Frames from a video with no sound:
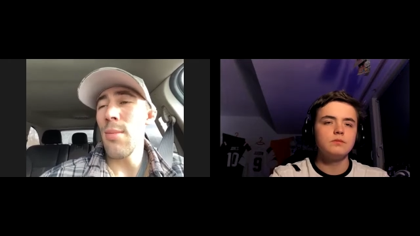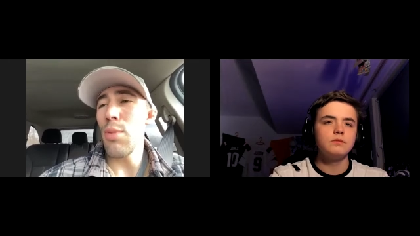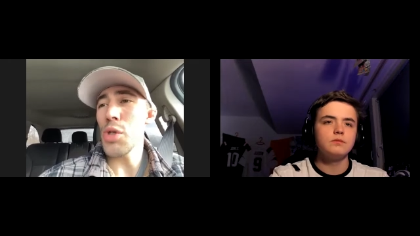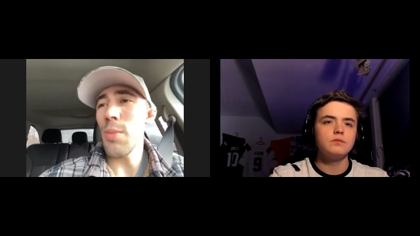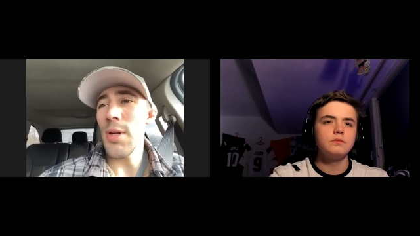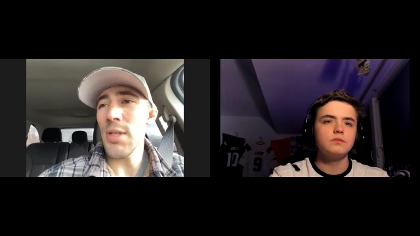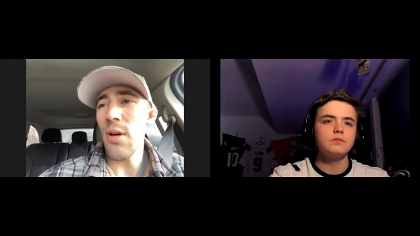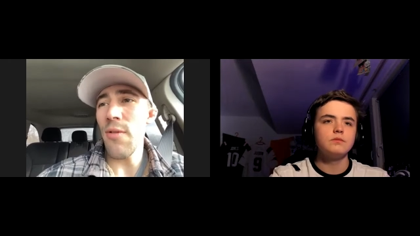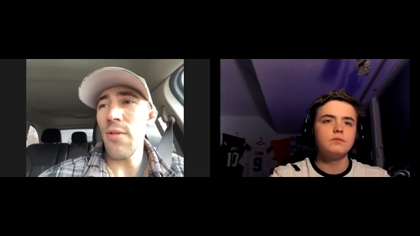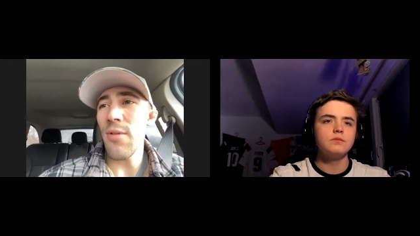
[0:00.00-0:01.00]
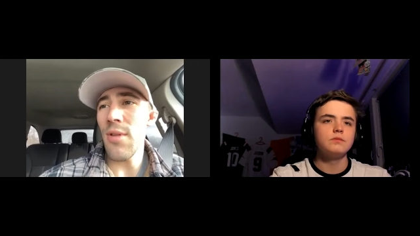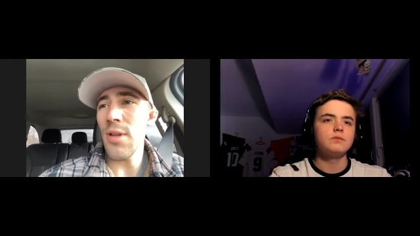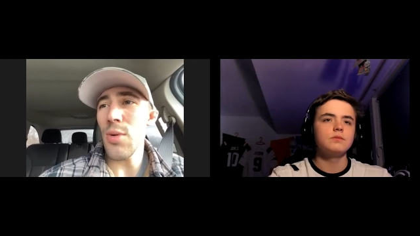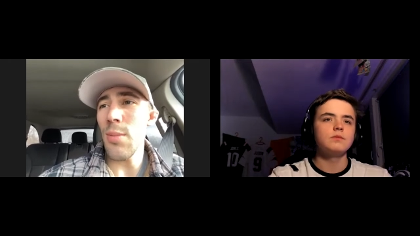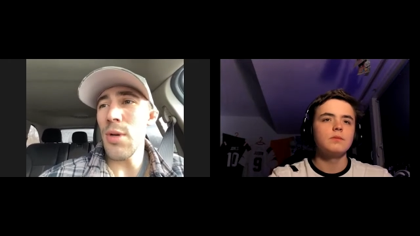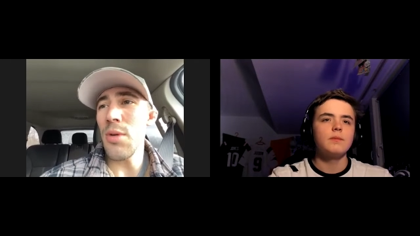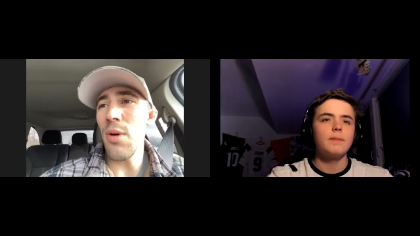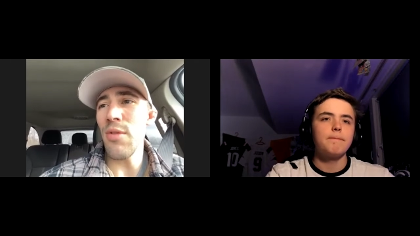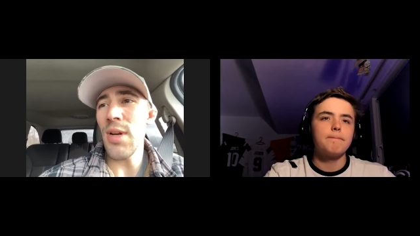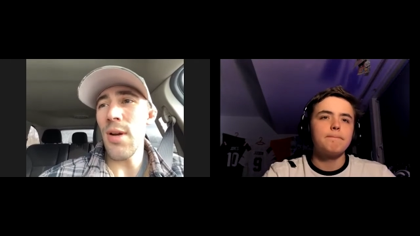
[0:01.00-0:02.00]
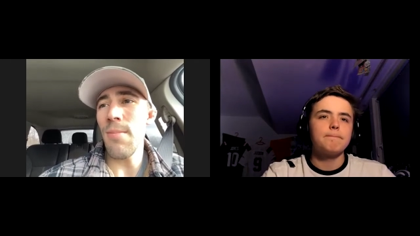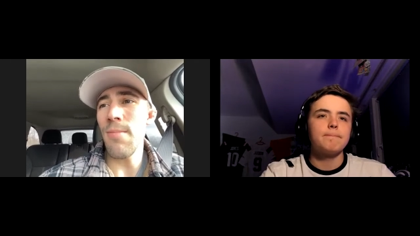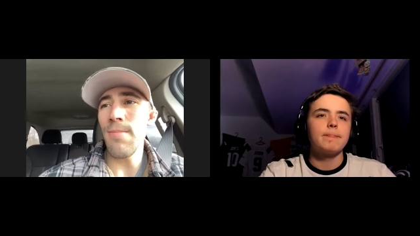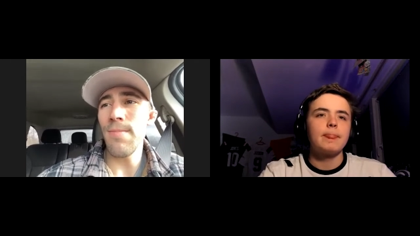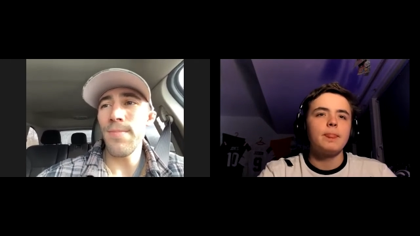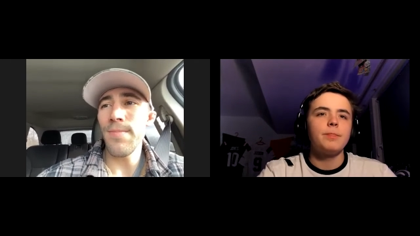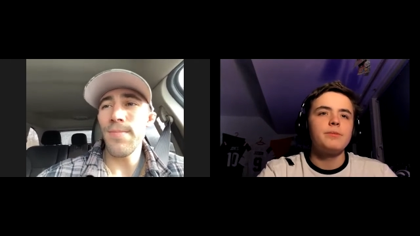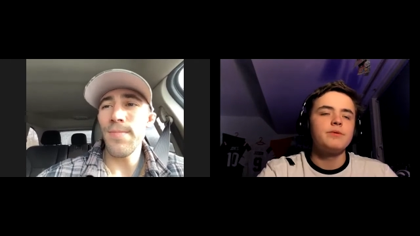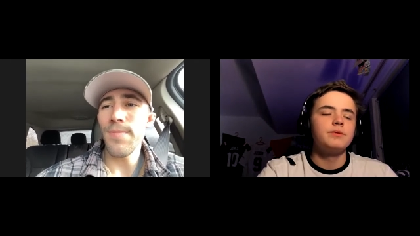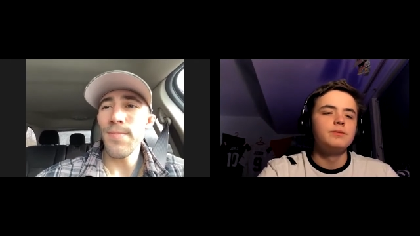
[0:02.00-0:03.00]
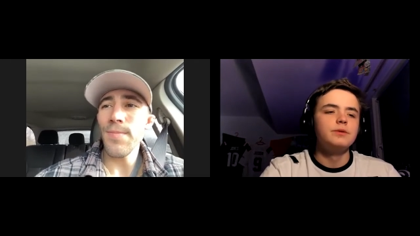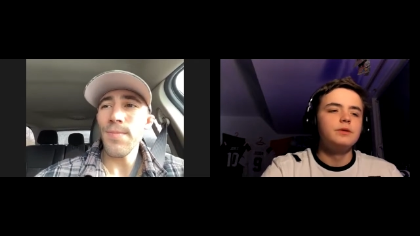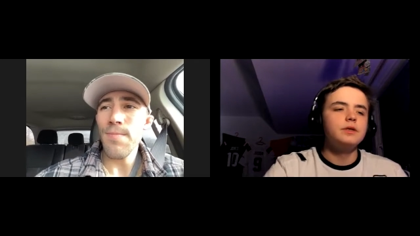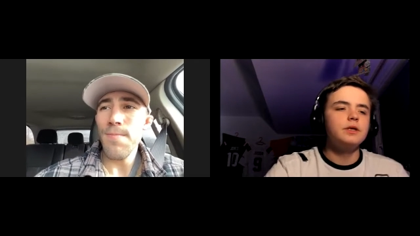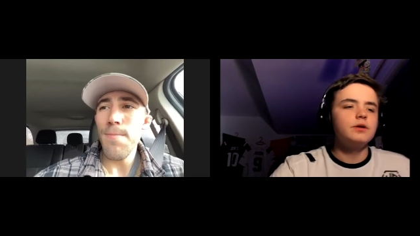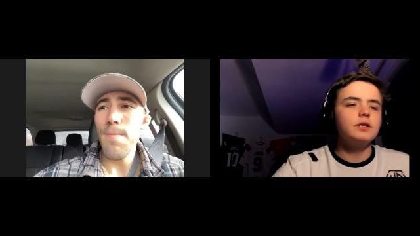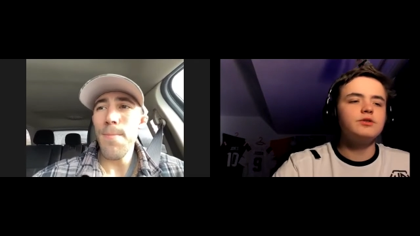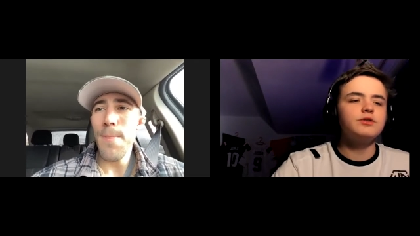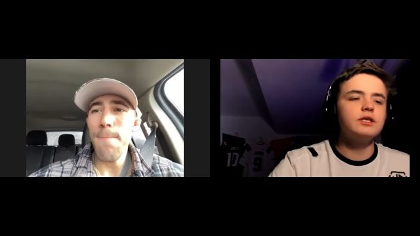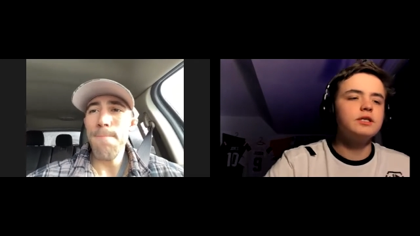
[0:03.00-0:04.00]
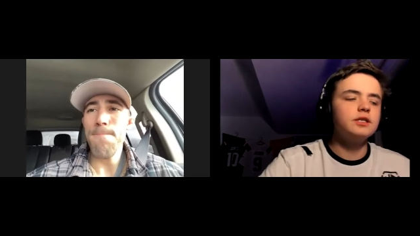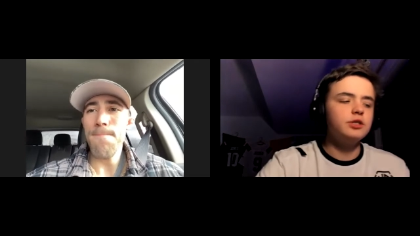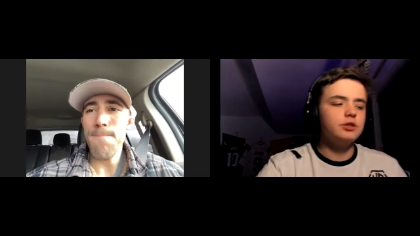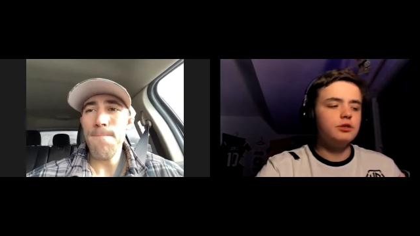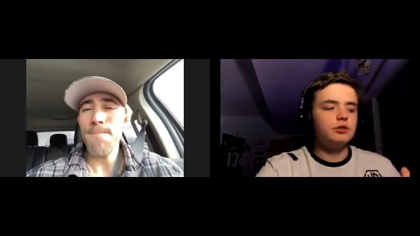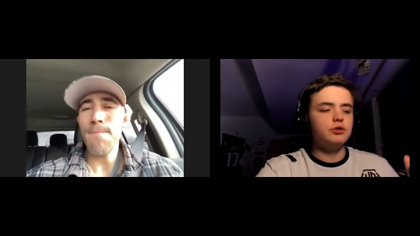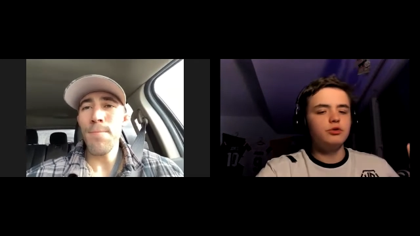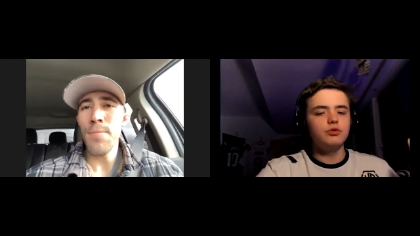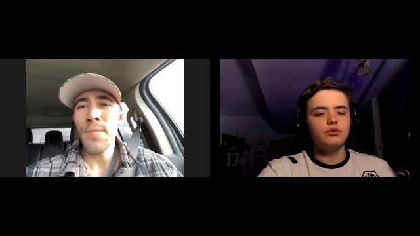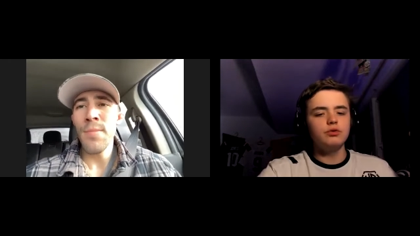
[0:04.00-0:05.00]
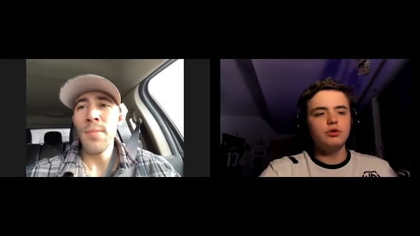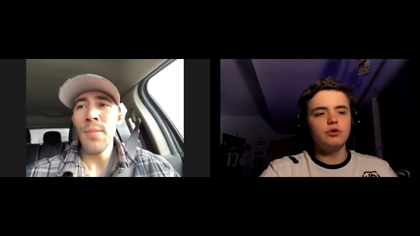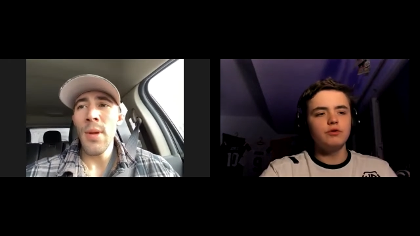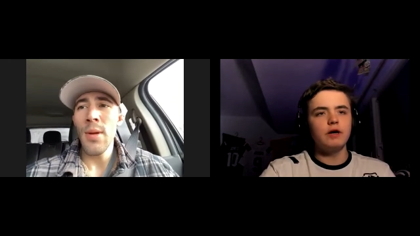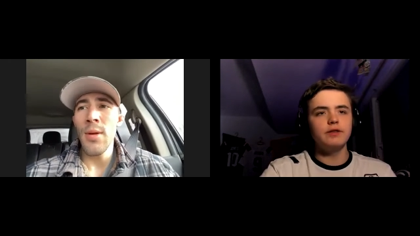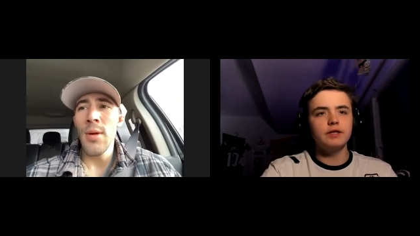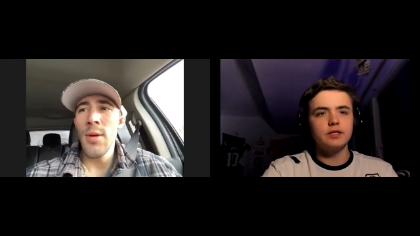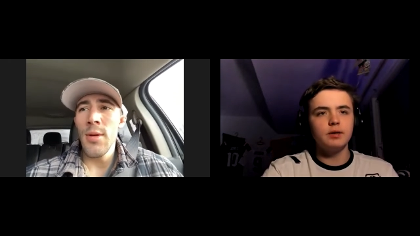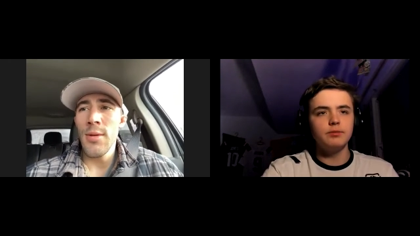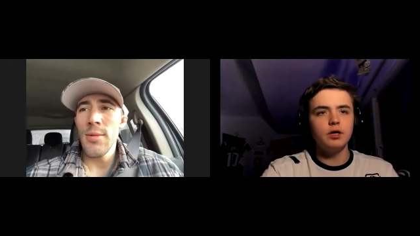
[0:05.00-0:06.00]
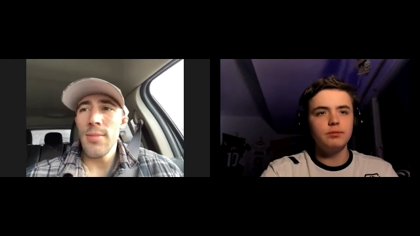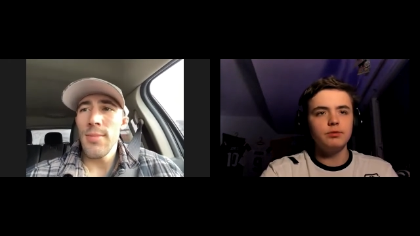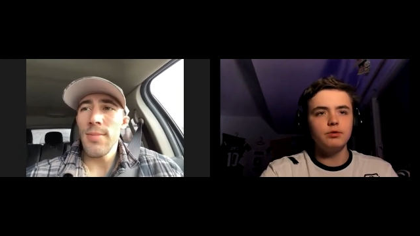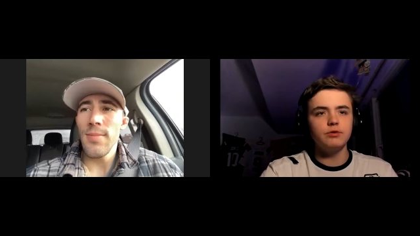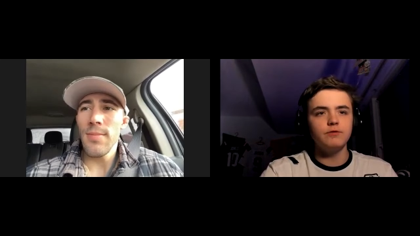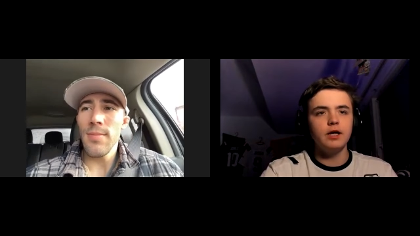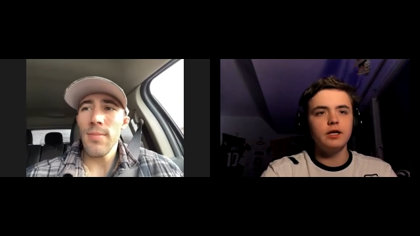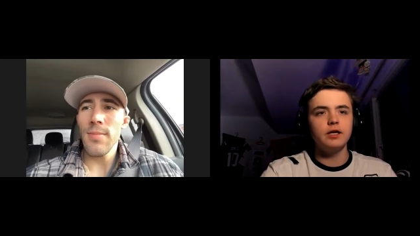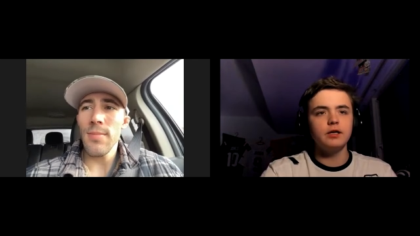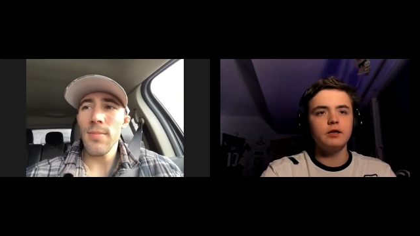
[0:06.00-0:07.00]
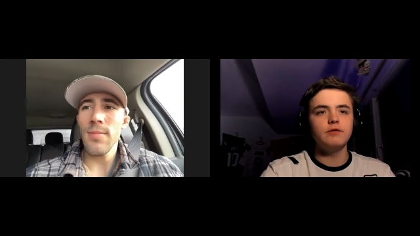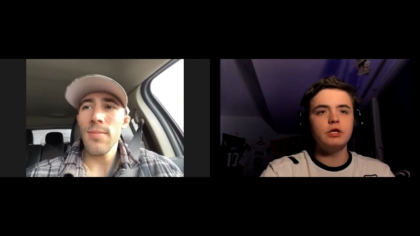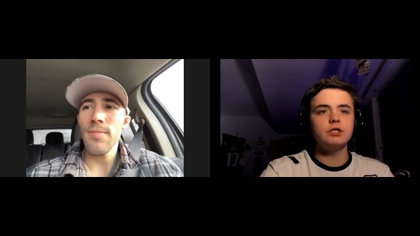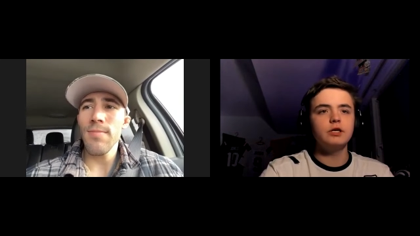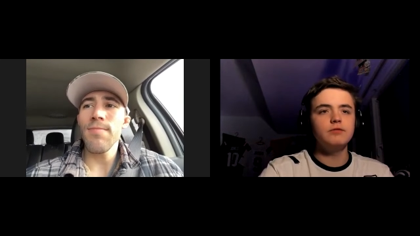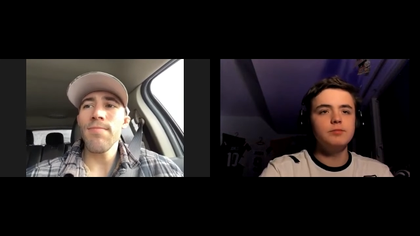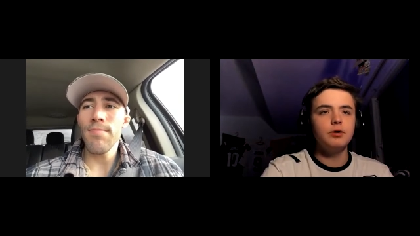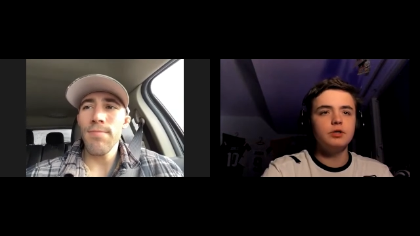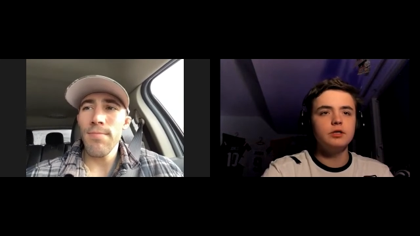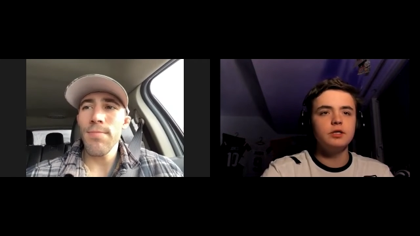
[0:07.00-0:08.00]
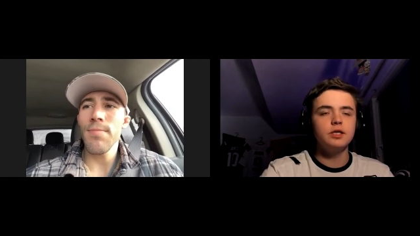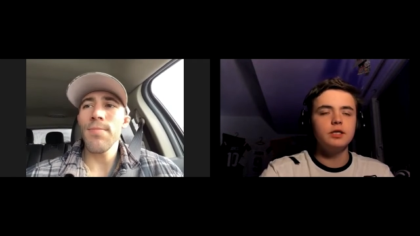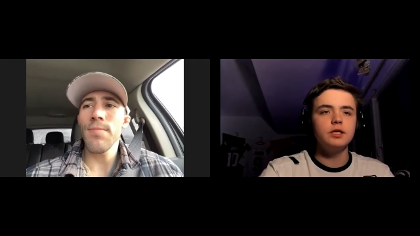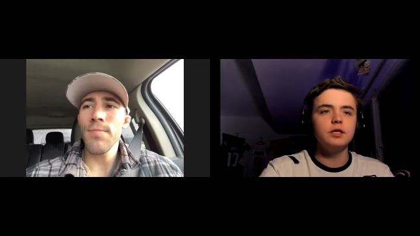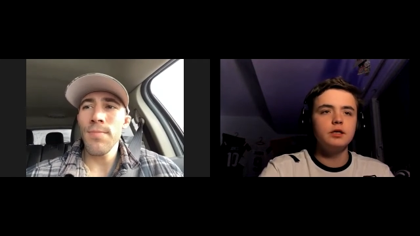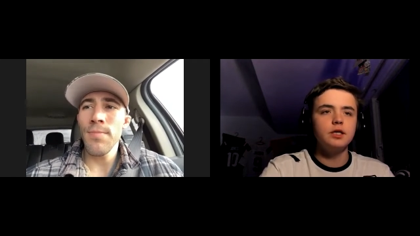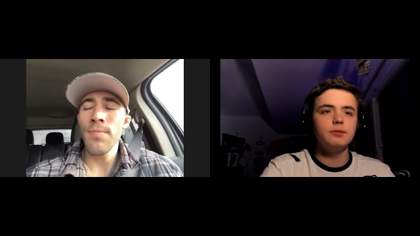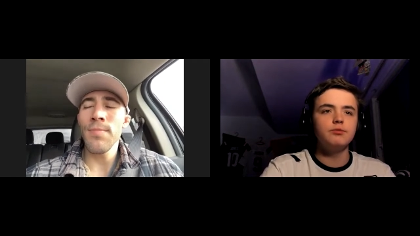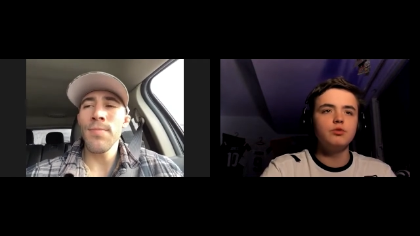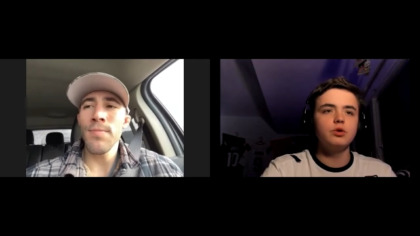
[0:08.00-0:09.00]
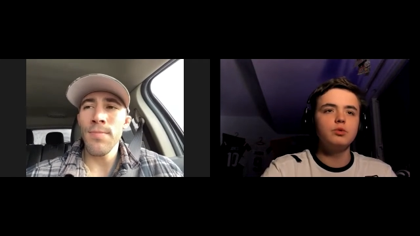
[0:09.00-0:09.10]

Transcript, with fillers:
Speaker 1: pushing myself. And that's what I'm going to do every time.
Speaker 2: Now let's transition to your fight that's coming up. You're fighting a very tough opponent, Hakeem Dawodu.